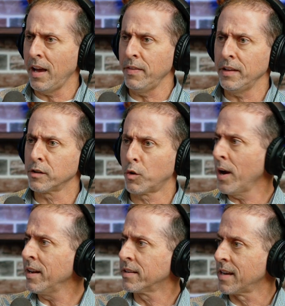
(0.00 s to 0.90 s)
that's a
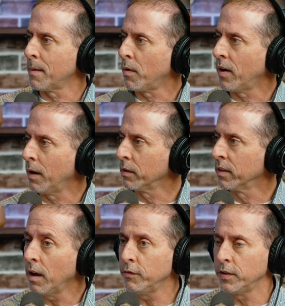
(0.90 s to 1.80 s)
great example. I would
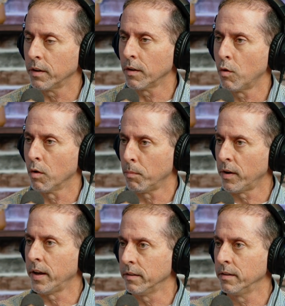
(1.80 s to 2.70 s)
love to
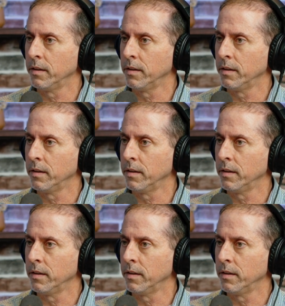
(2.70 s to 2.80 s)
incorporate